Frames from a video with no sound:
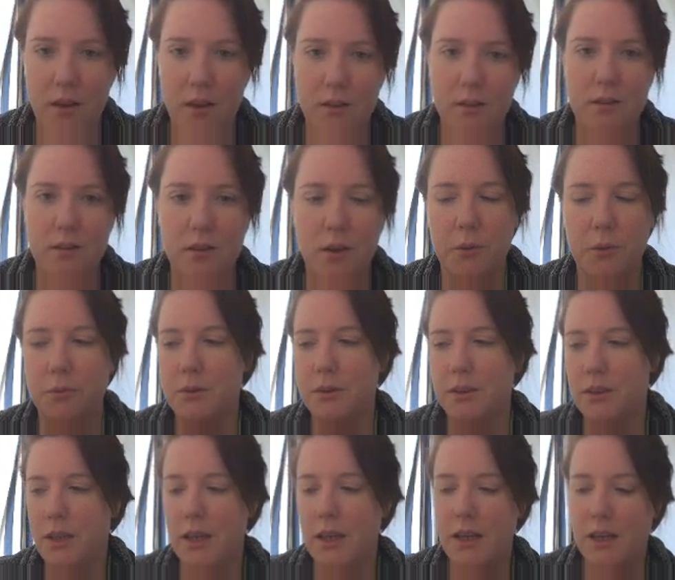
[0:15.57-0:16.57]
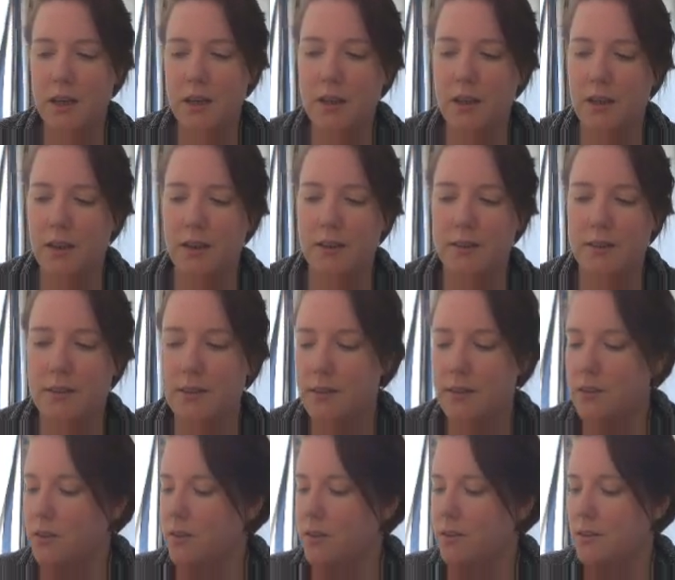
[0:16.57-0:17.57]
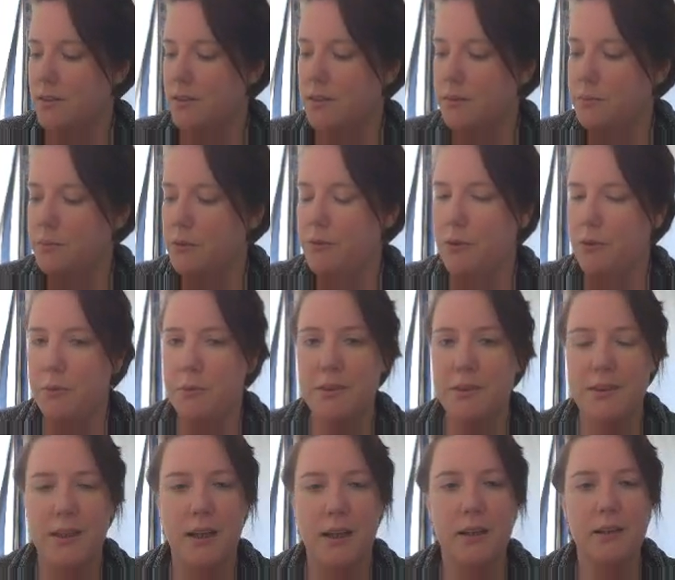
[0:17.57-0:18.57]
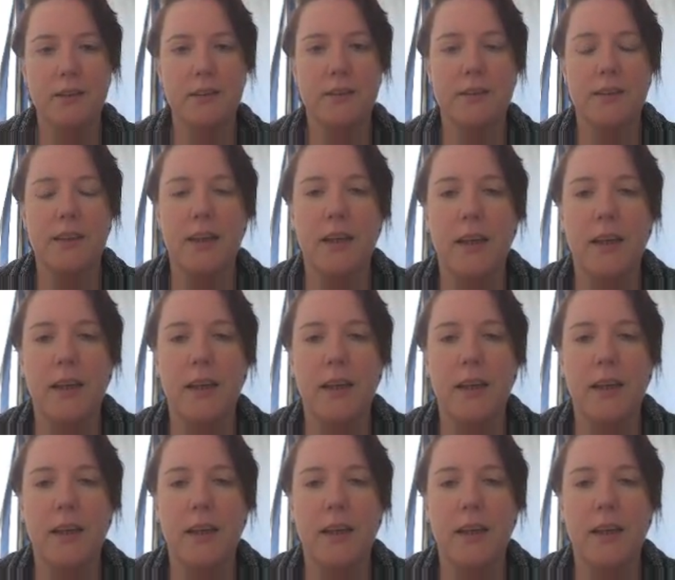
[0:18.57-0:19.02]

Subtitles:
So today guys, just before we start,